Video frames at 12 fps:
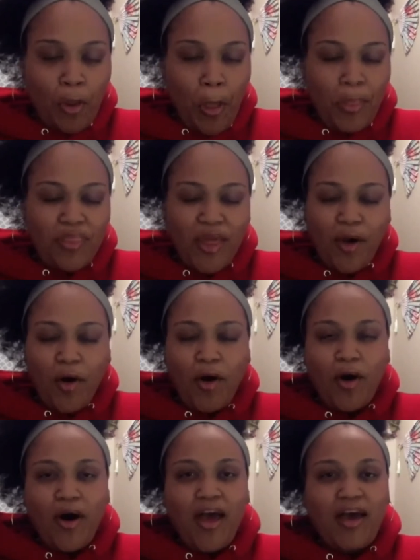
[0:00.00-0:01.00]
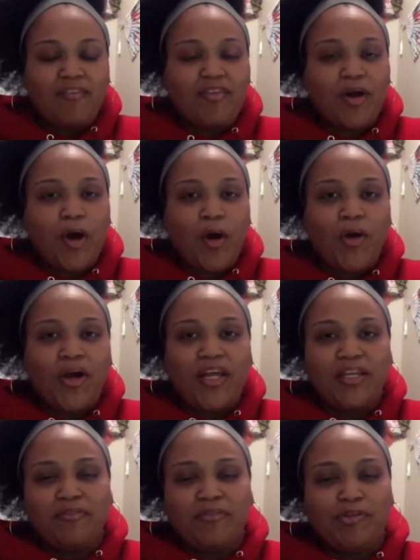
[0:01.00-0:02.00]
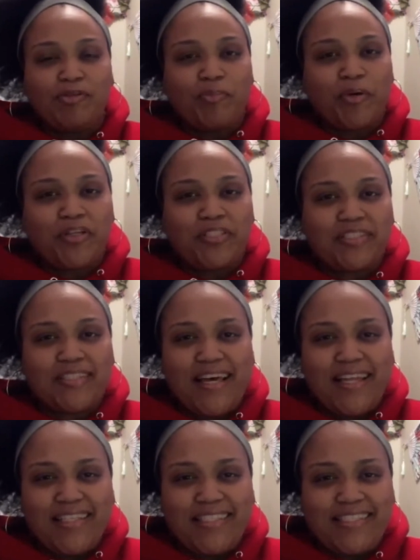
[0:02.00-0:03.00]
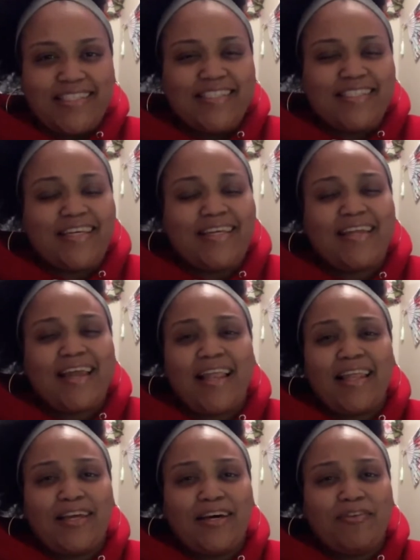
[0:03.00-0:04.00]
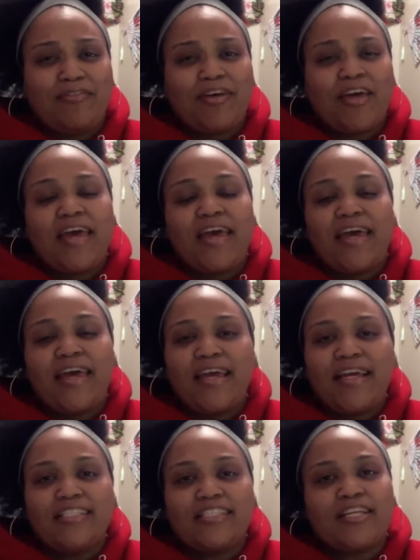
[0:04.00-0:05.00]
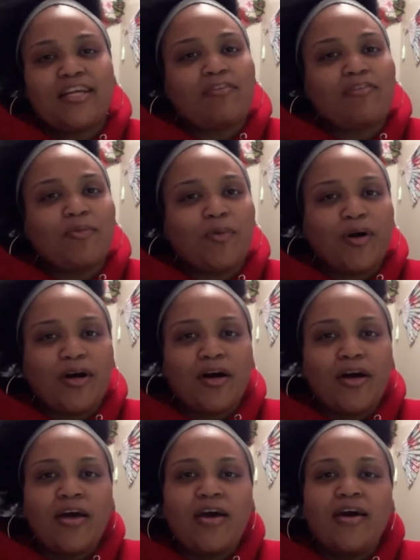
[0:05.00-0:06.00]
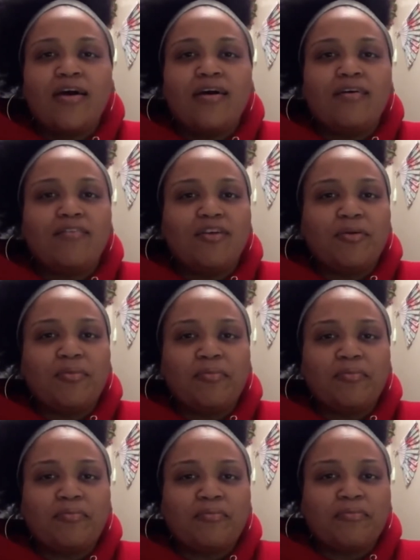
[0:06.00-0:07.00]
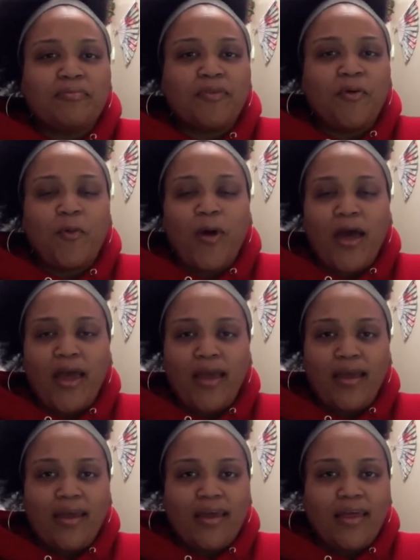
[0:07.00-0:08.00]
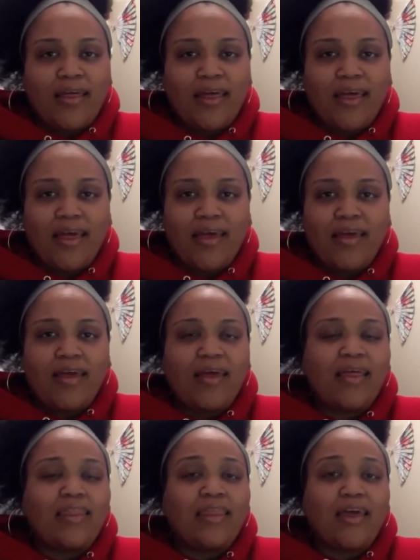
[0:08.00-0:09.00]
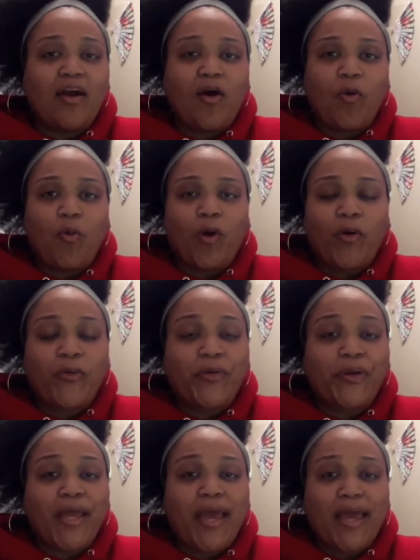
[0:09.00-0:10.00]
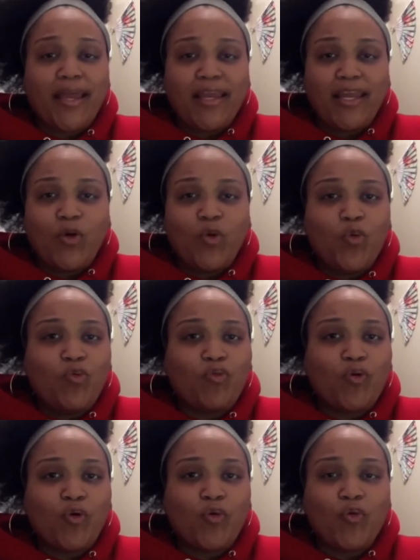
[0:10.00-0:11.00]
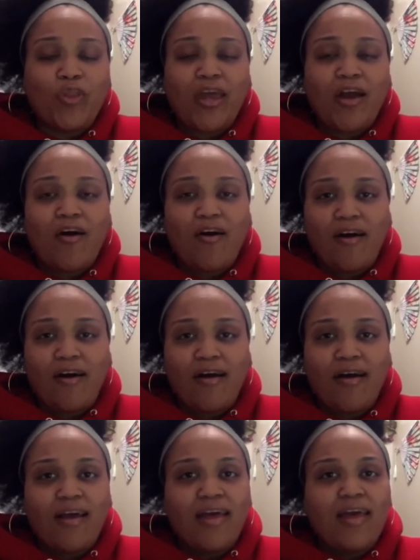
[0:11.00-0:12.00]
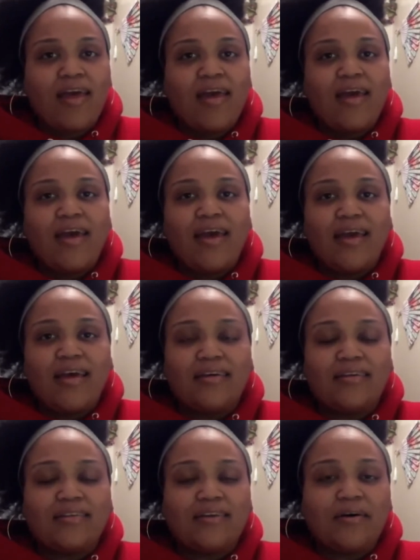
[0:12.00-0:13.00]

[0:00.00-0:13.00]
they all have their own individual personalities, and I love each and every one of them the way they were created, who, for who they are, and